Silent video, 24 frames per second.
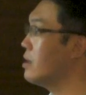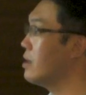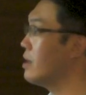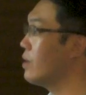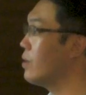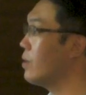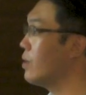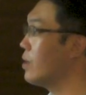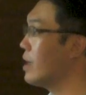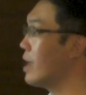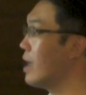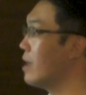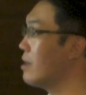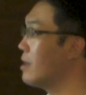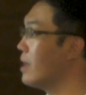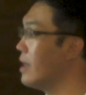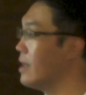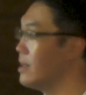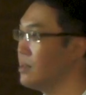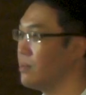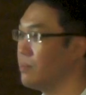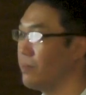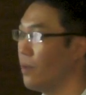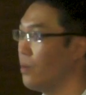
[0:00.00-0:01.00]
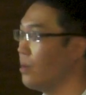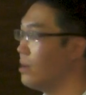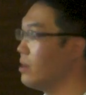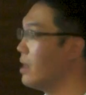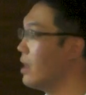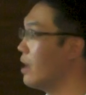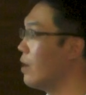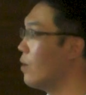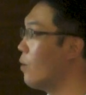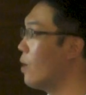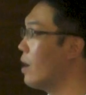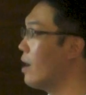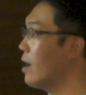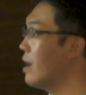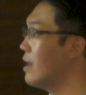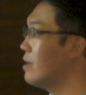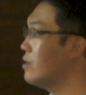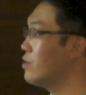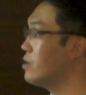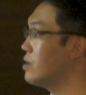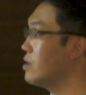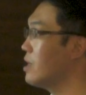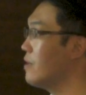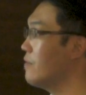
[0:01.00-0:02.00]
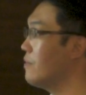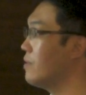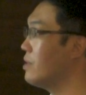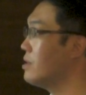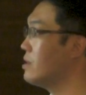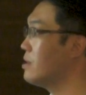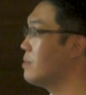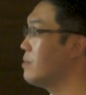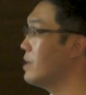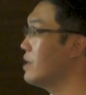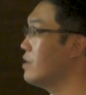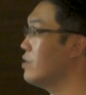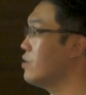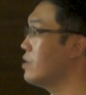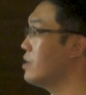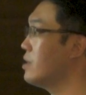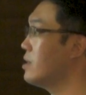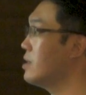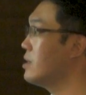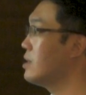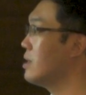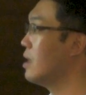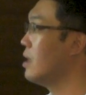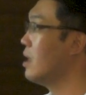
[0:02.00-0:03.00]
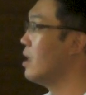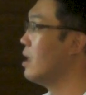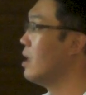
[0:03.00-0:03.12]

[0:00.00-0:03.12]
it contains more than 100 different species.